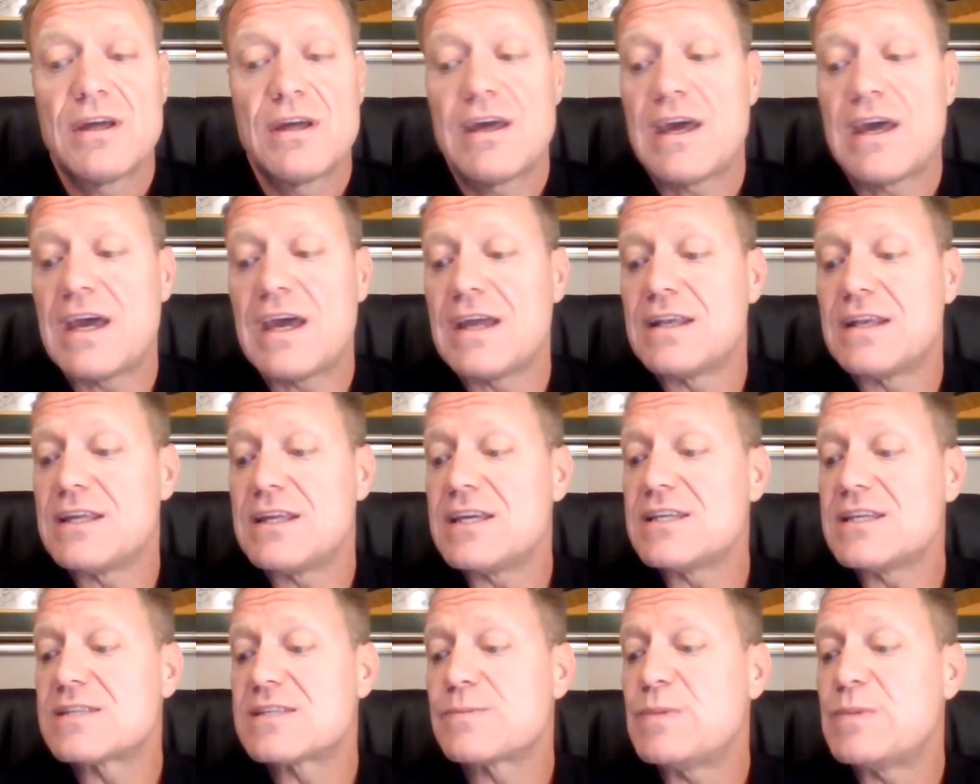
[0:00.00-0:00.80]
And
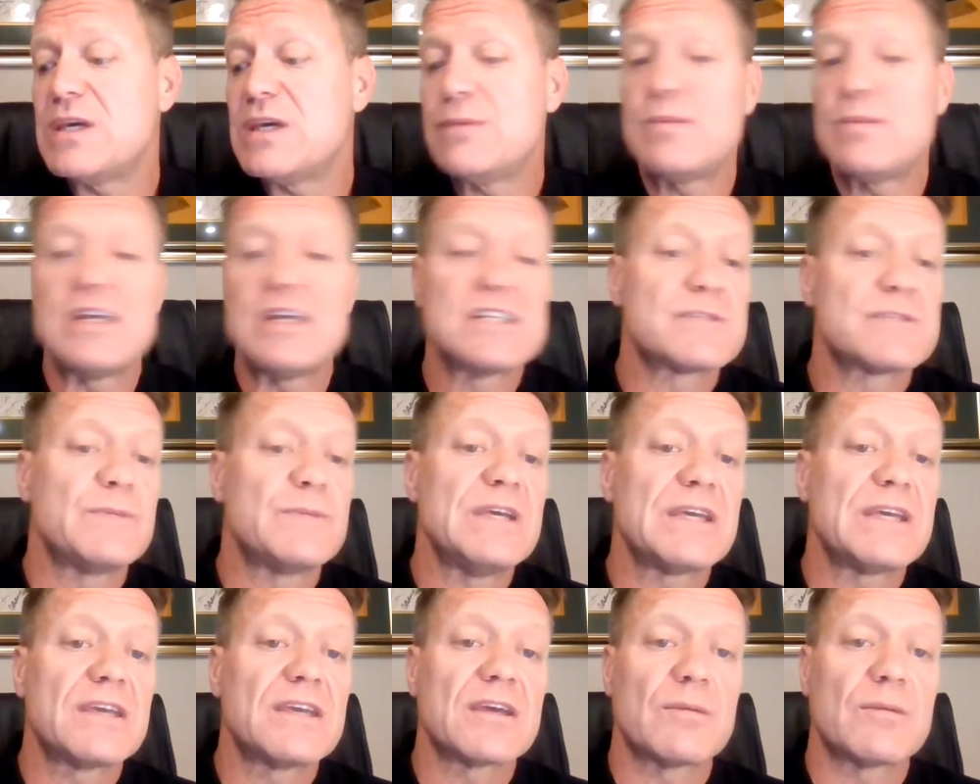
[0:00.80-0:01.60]
he's been
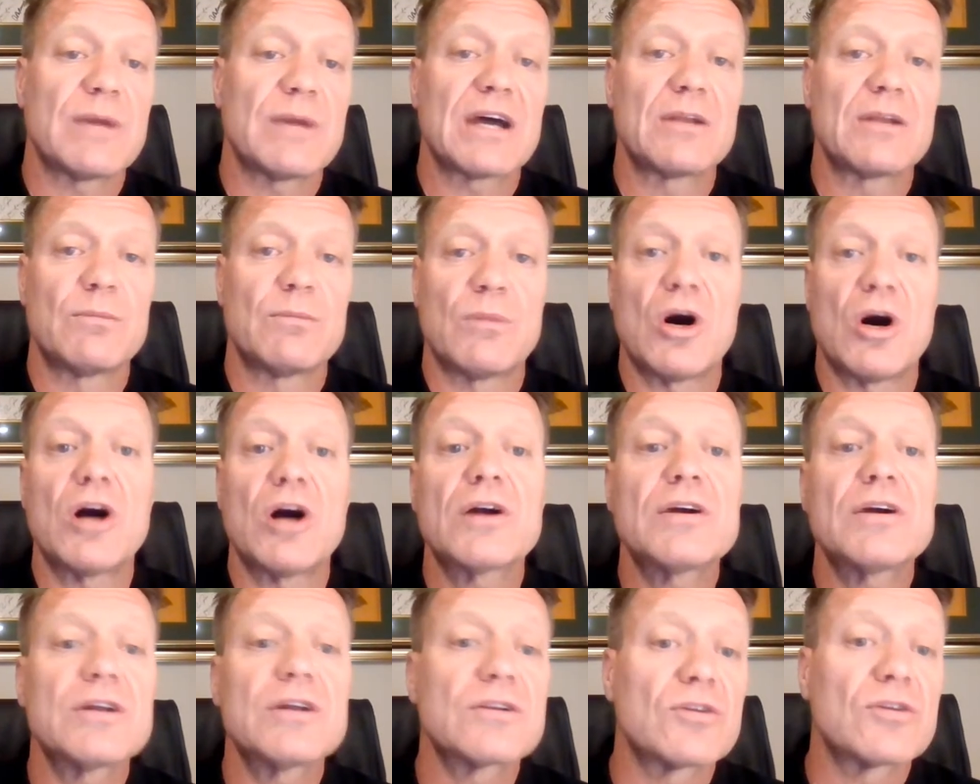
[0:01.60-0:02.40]
speaking about a
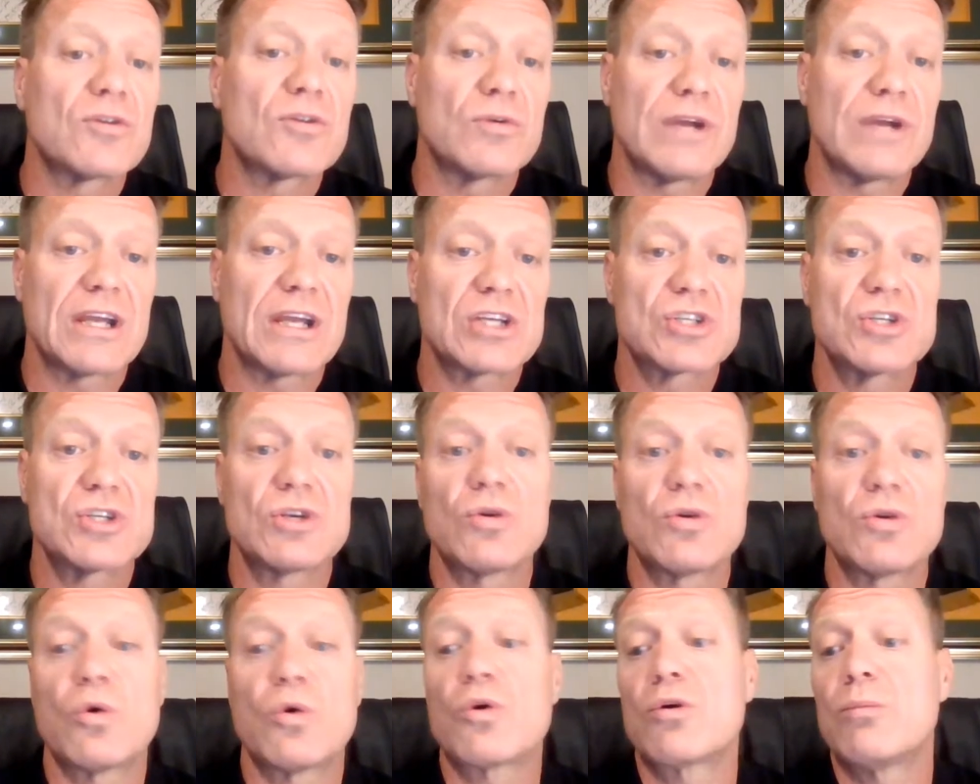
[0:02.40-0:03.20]
market
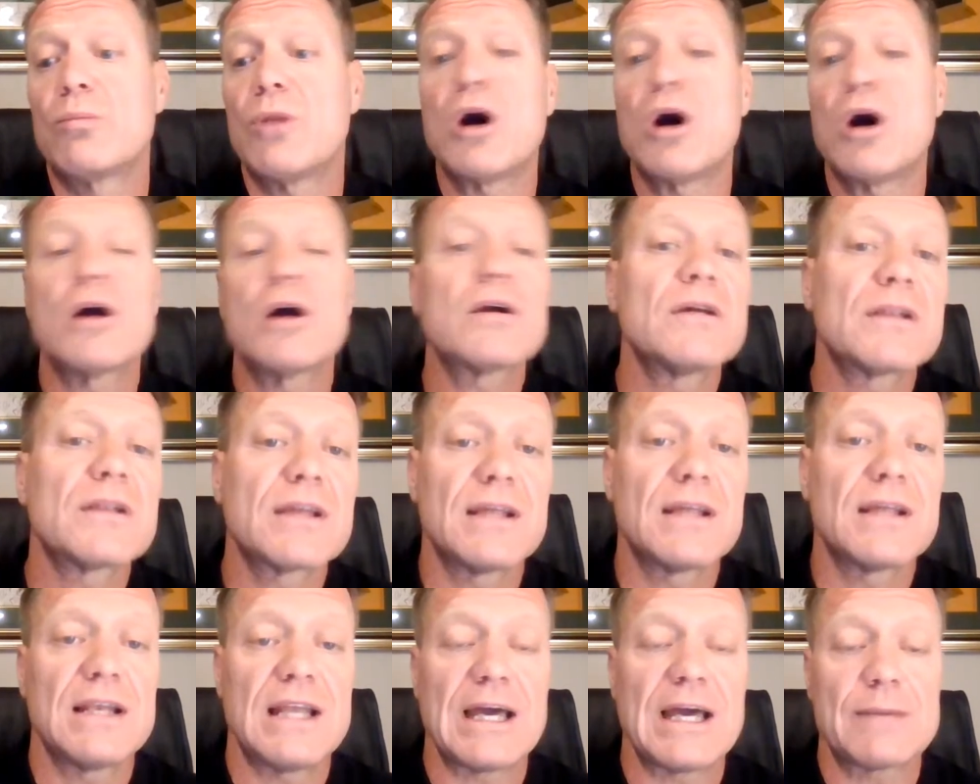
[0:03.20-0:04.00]
correction or a market
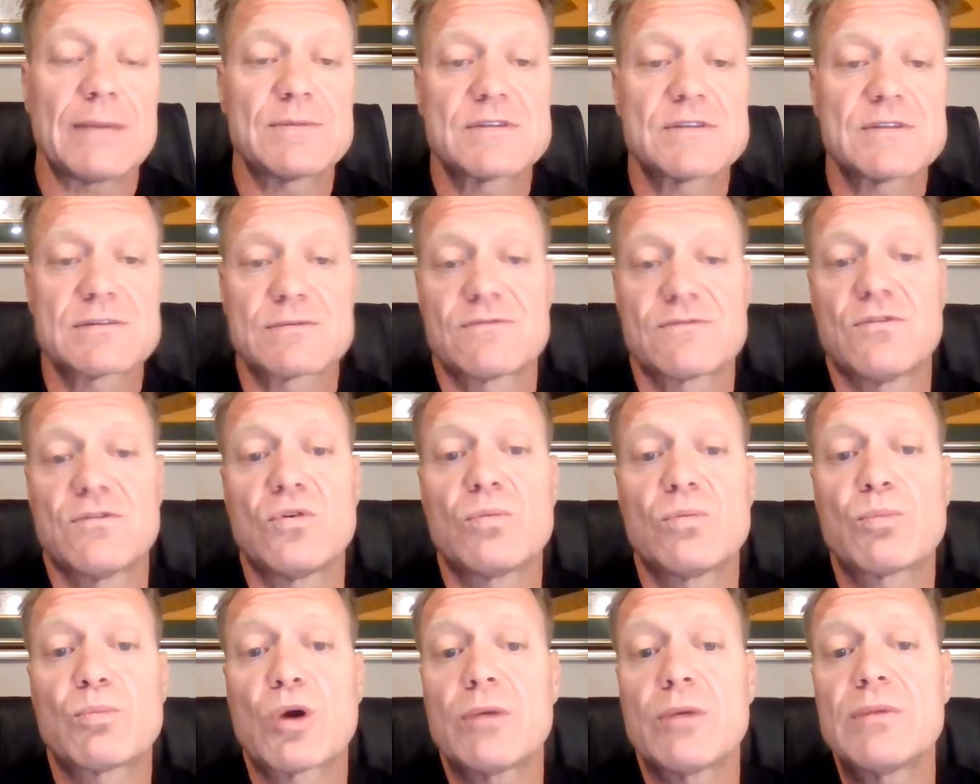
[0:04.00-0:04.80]
collapse
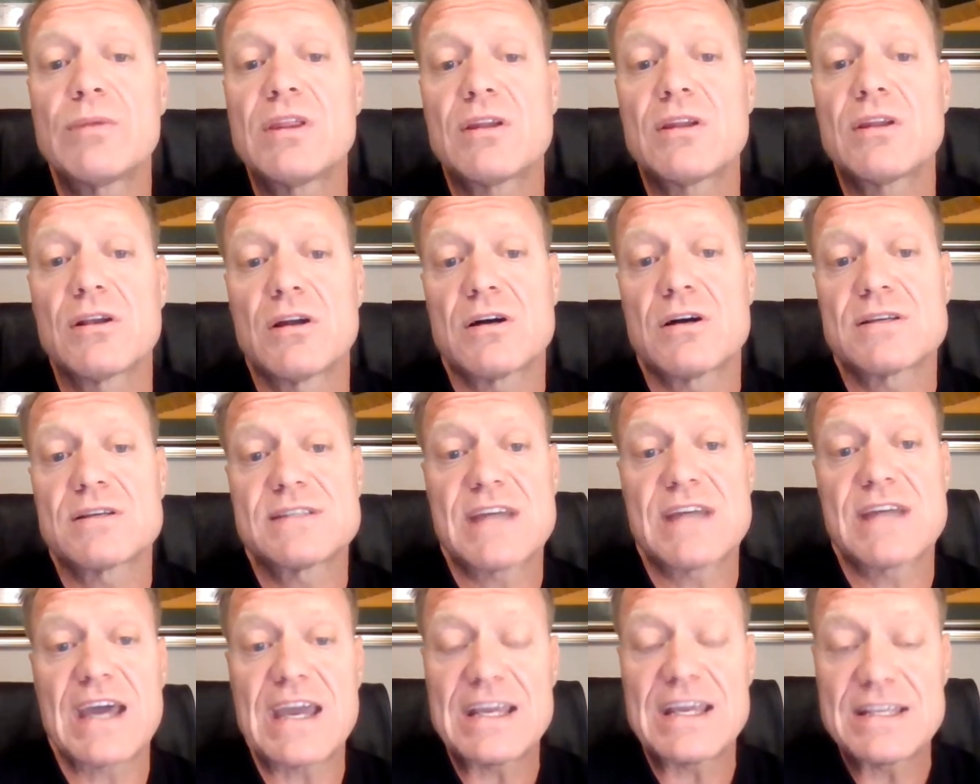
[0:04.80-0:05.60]
for probably the
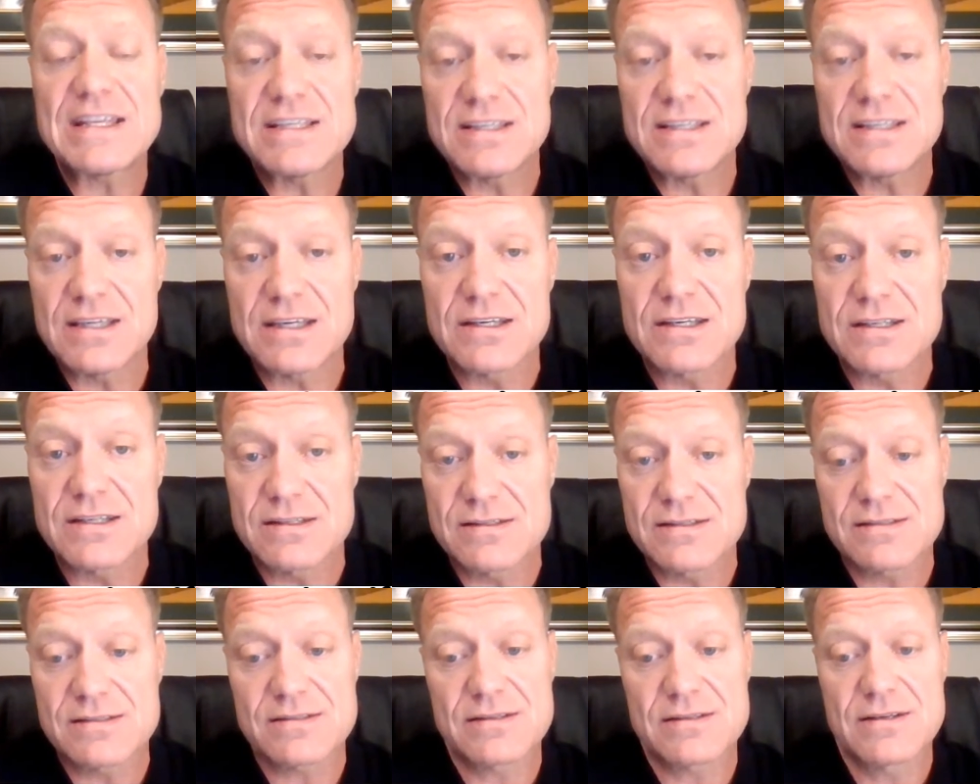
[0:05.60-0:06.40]
last 80
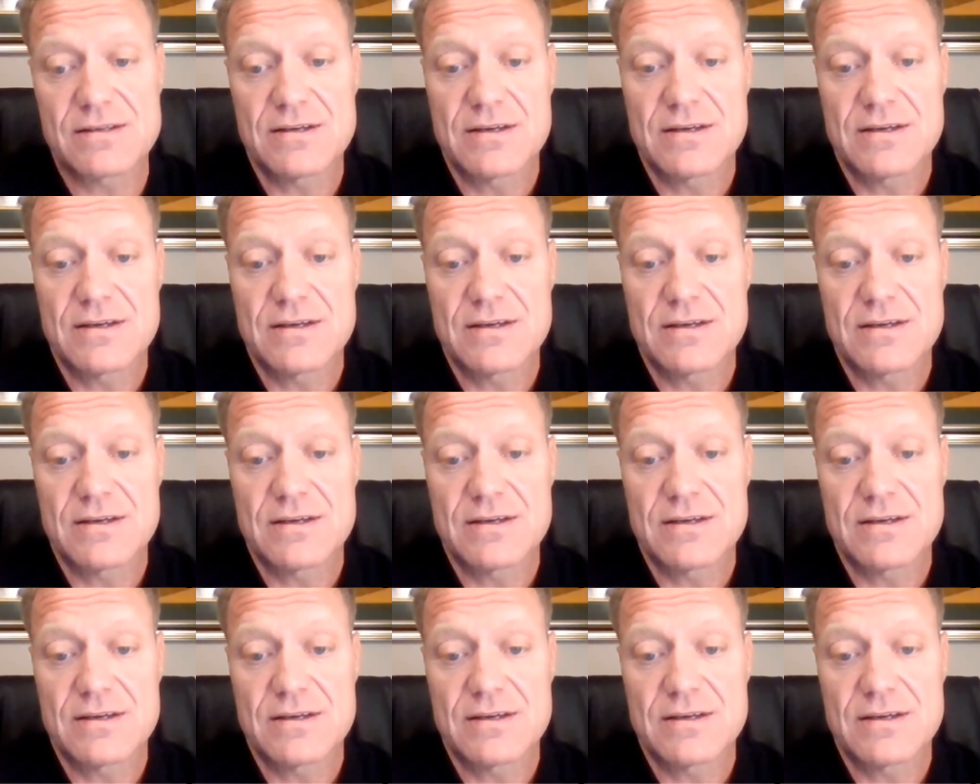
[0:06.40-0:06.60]
years.